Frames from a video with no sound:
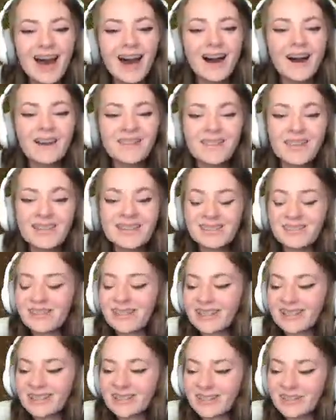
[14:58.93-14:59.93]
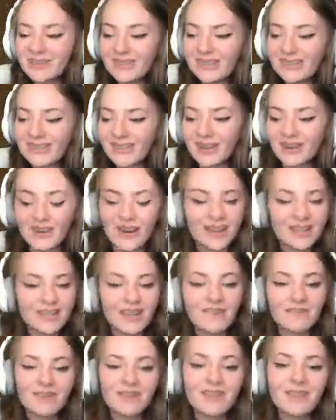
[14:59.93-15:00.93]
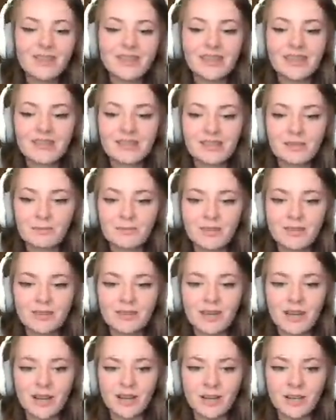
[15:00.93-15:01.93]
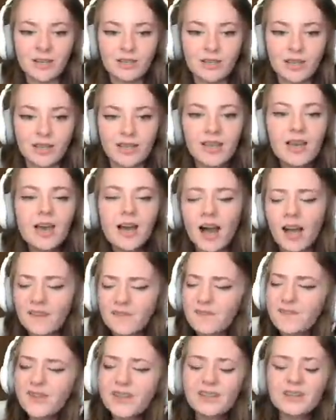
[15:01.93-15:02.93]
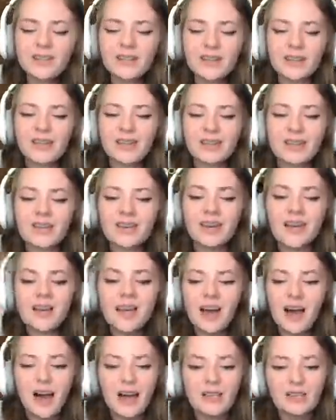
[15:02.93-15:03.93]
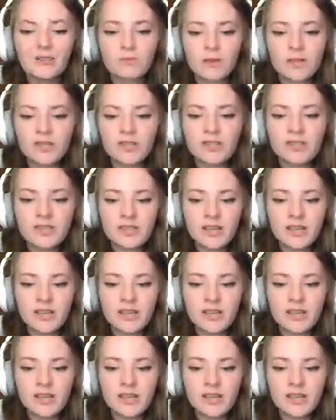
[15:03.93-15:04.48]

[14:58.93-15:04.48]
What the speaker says: Oh, that's really cool, though. I definitely think it's something that, like, I feel like as much as